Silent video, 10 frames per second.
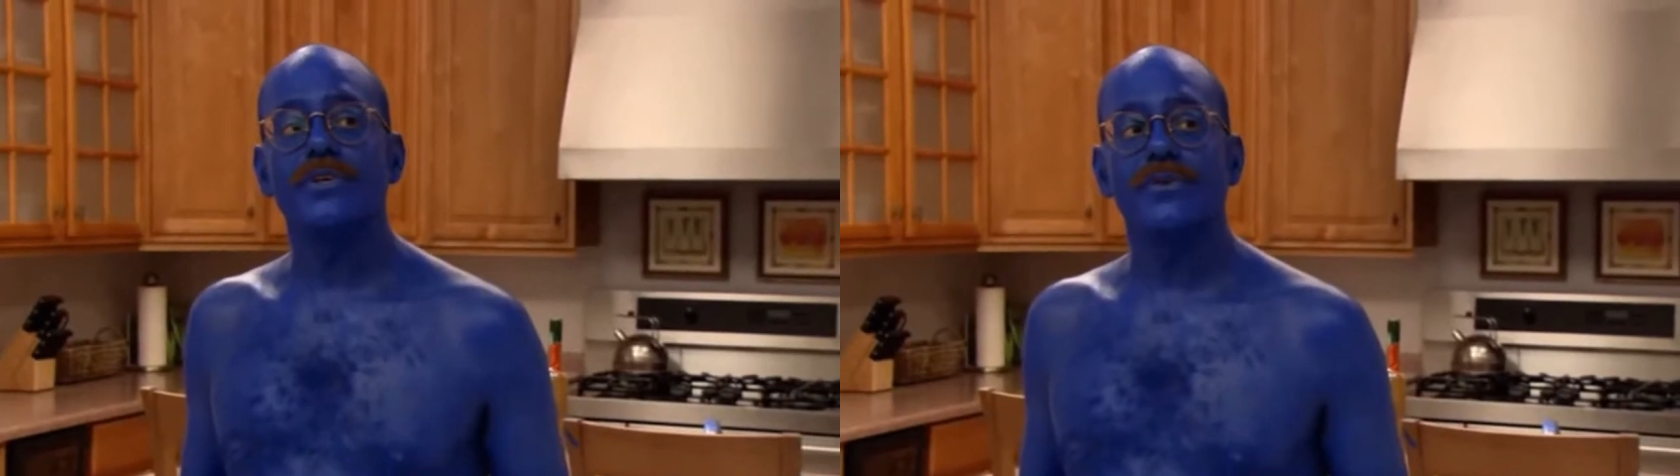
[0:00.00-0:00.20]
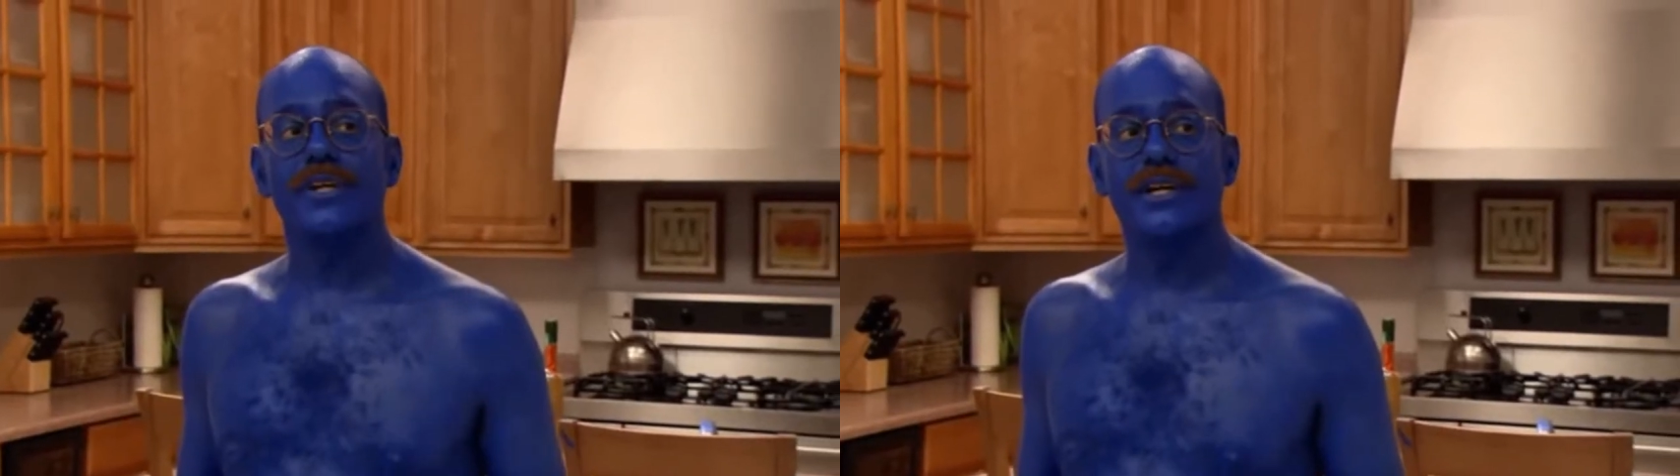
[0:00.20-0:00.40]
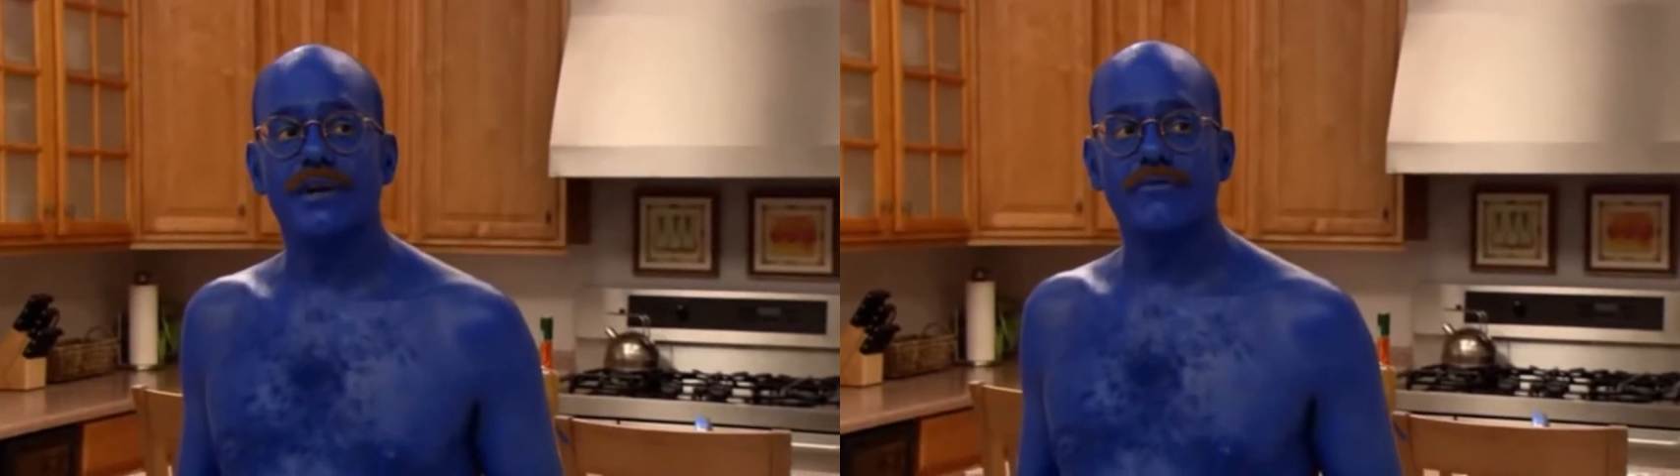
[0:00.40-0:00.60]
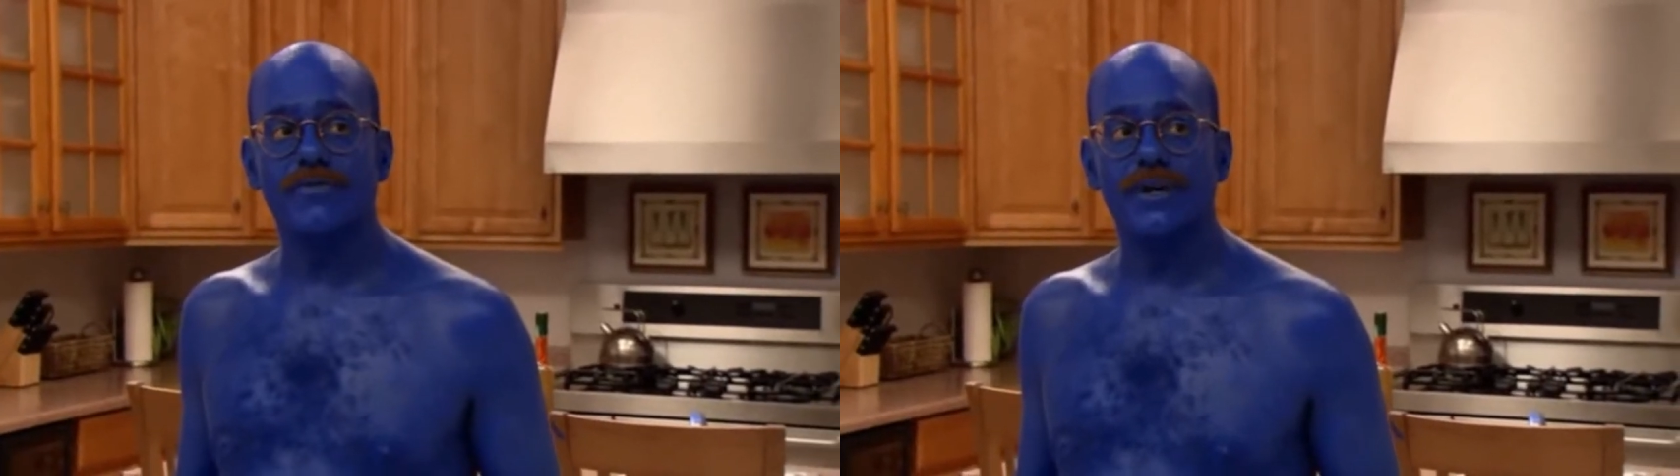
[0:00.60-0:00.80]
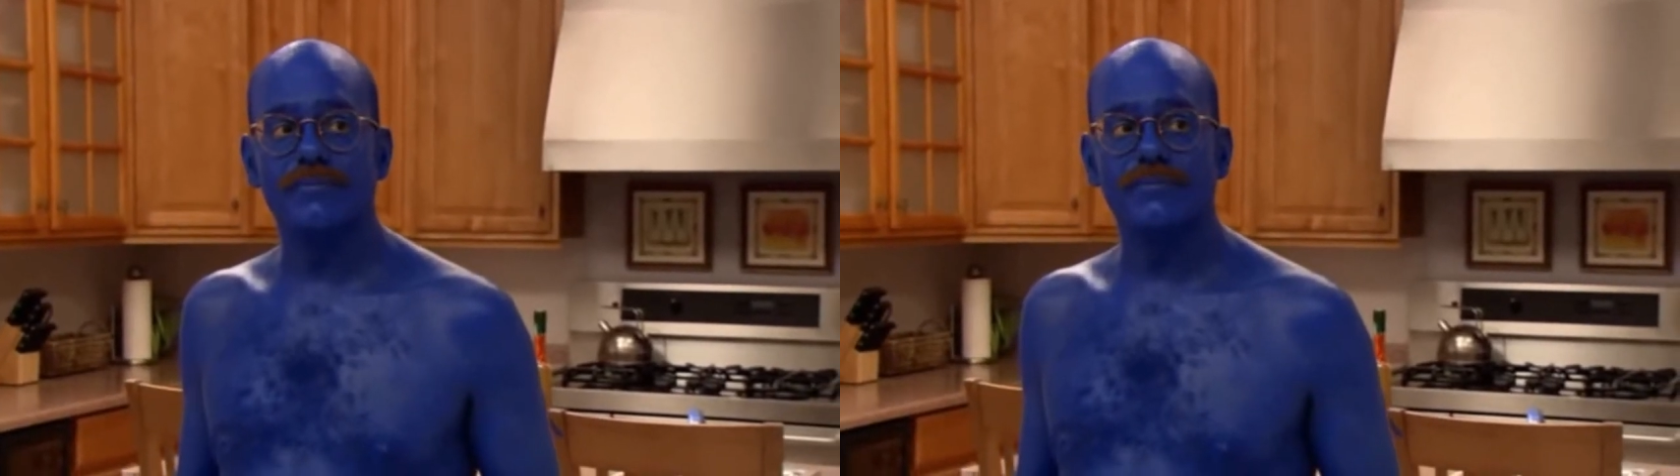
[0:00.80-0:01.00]
The cast
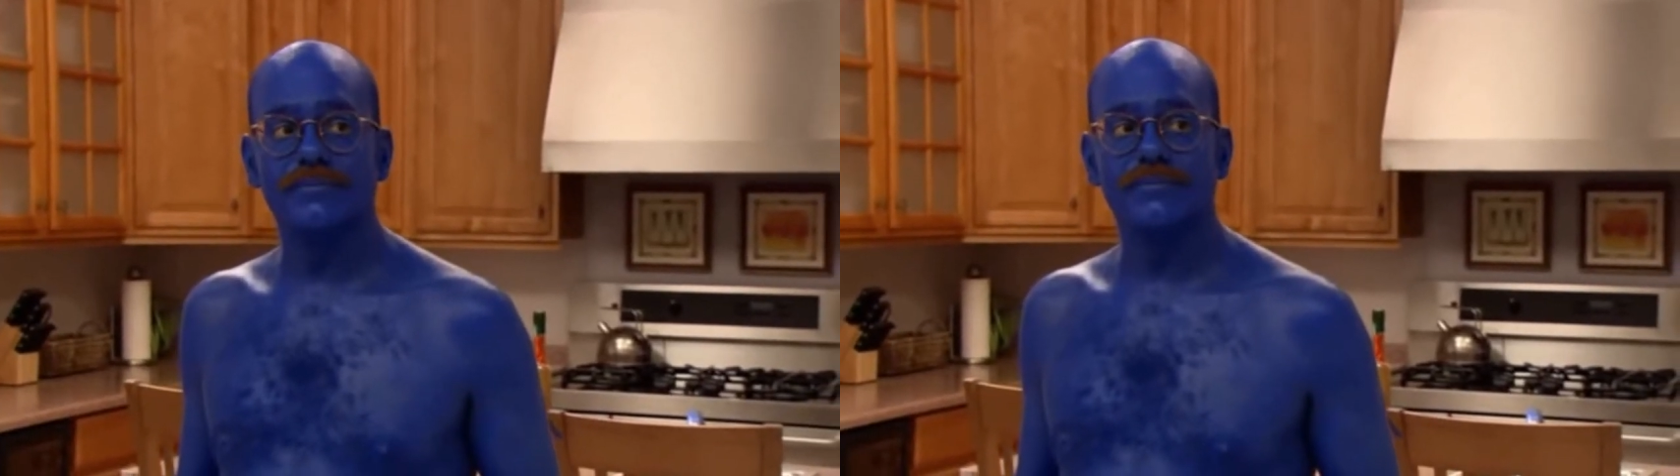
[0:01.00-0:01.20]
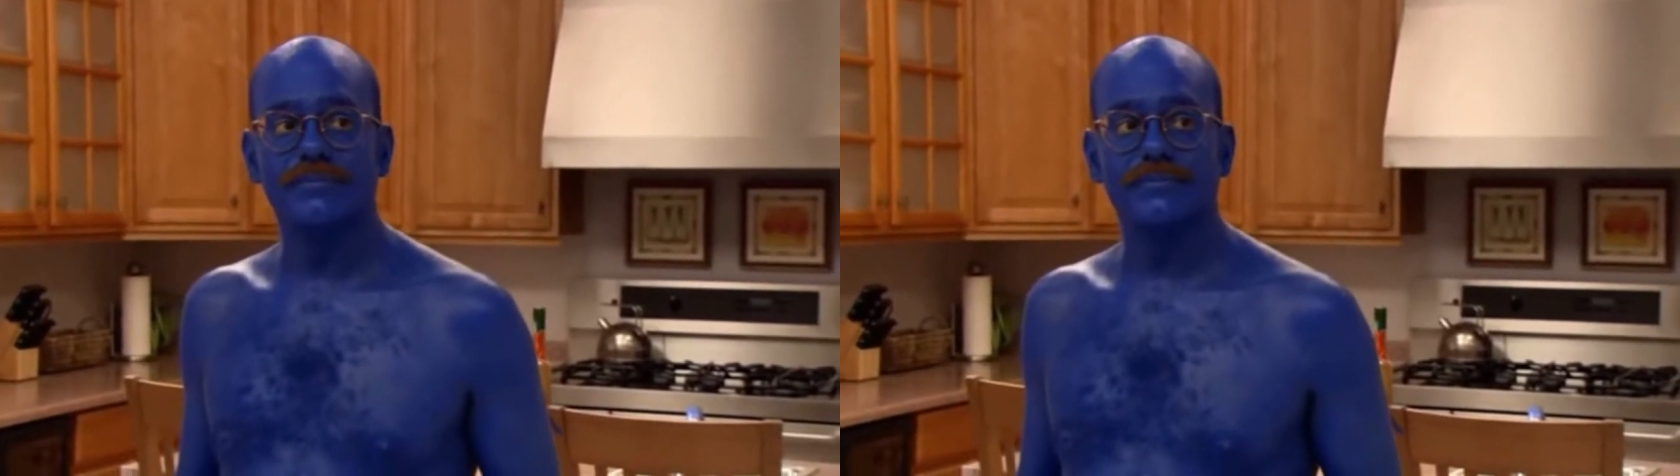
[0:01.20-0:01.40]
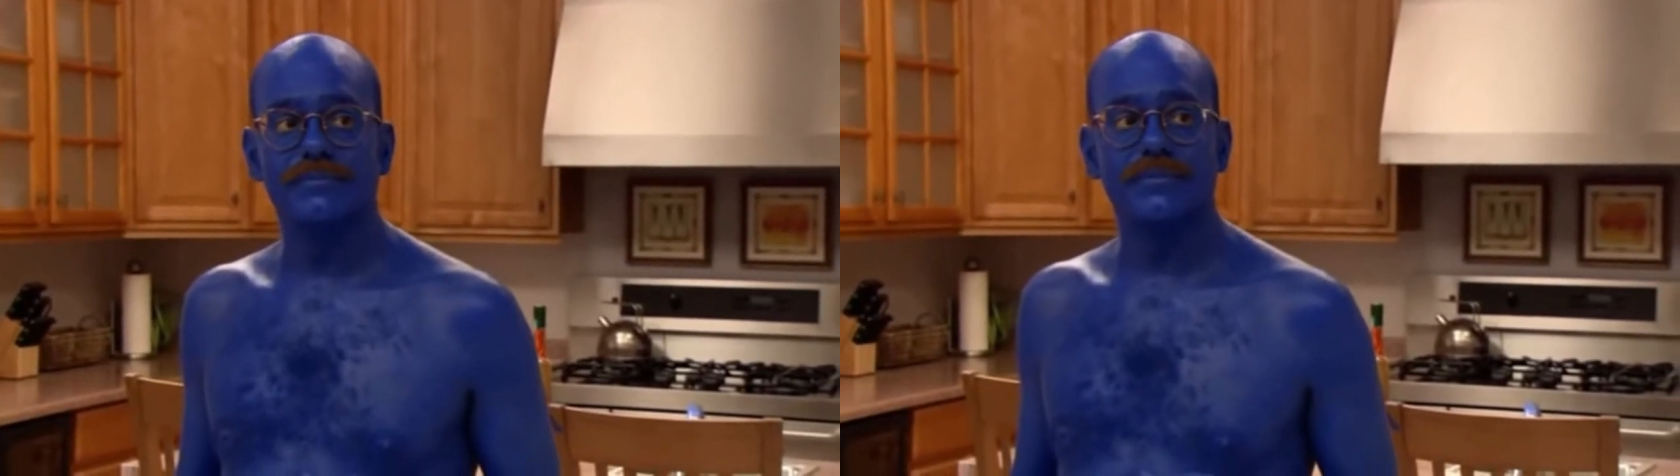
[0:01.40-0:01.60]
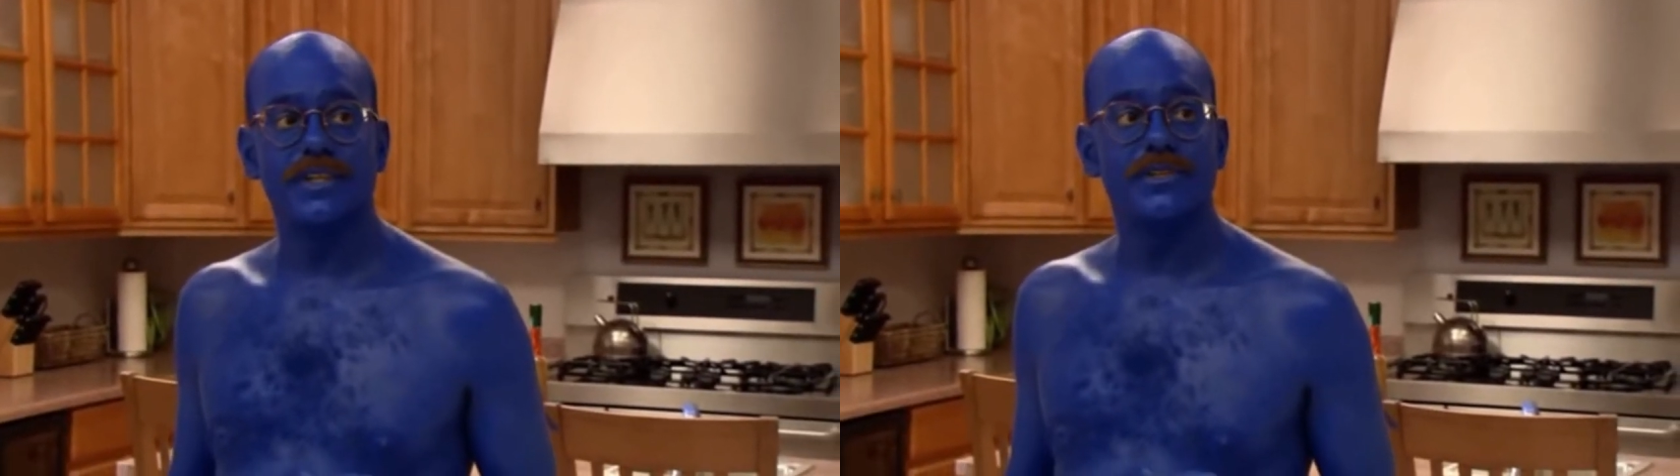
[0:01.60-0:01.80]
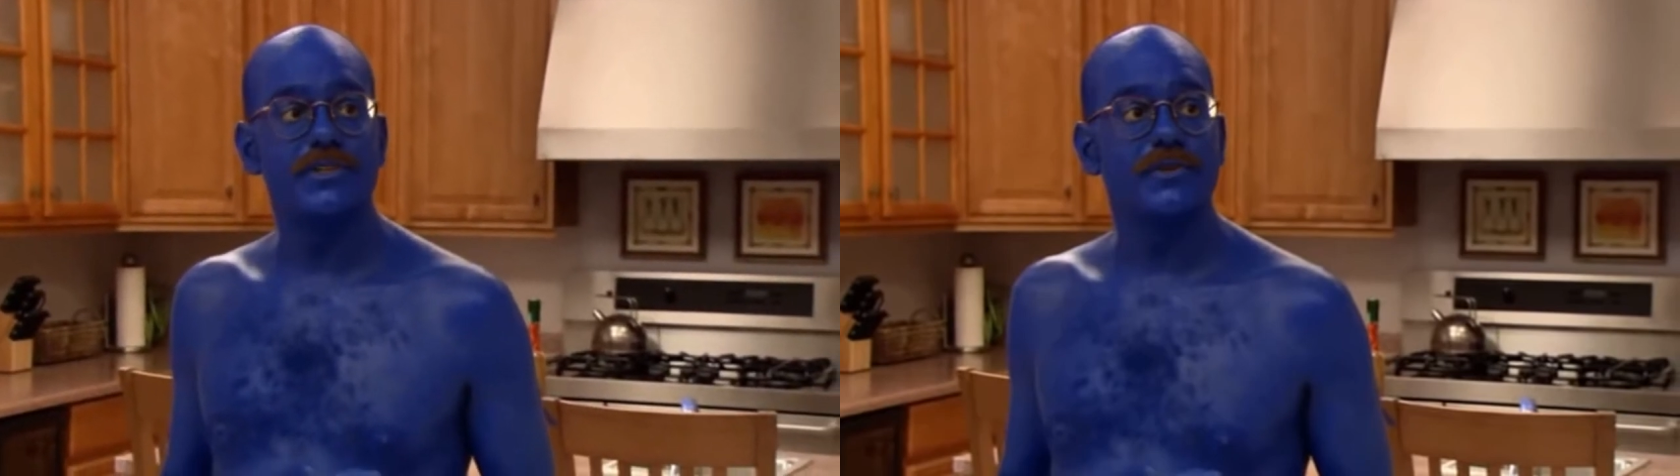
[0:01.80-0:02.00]
thought David Cross was
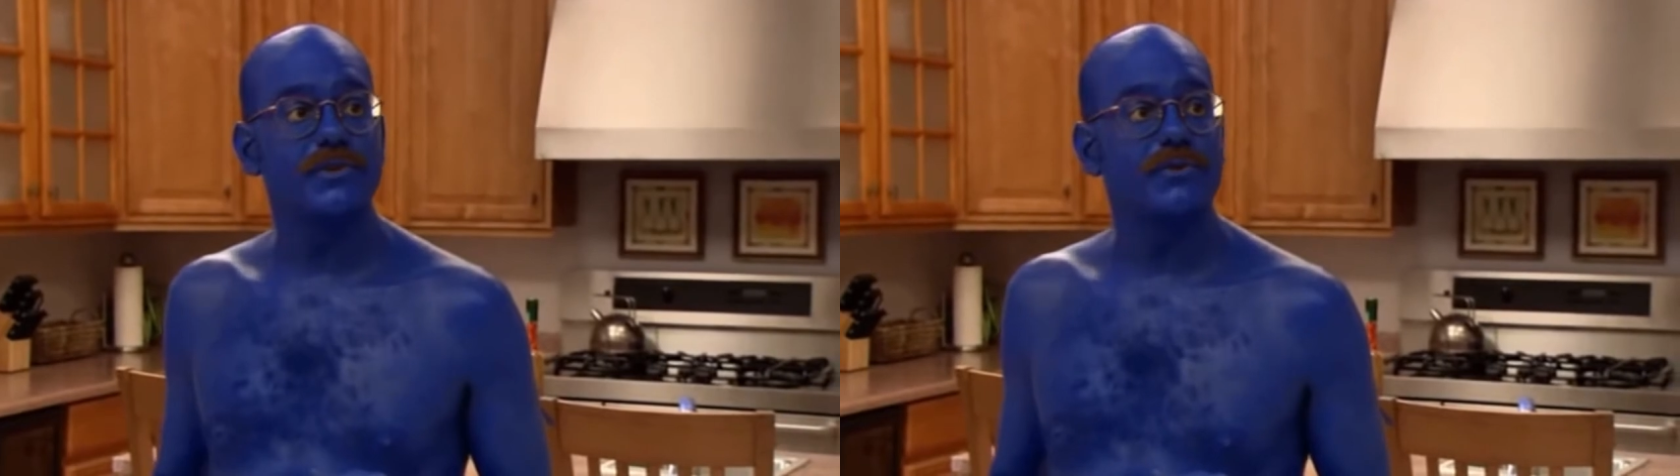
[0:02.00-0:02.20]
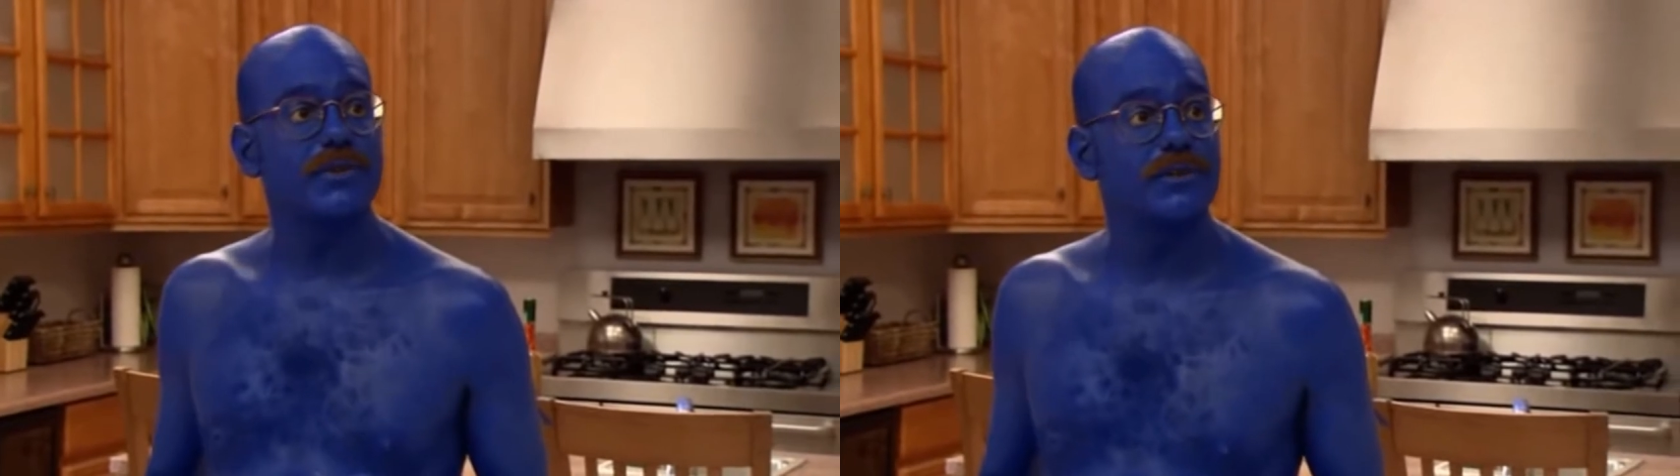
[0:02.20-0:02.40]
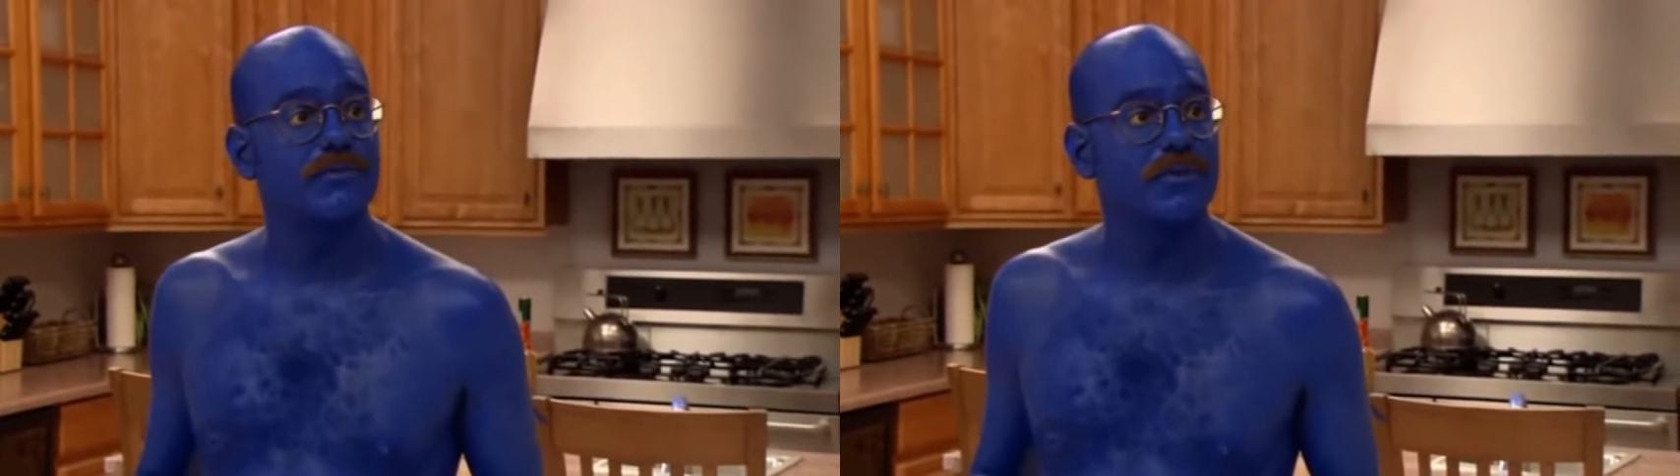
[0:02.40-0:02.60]
so funny as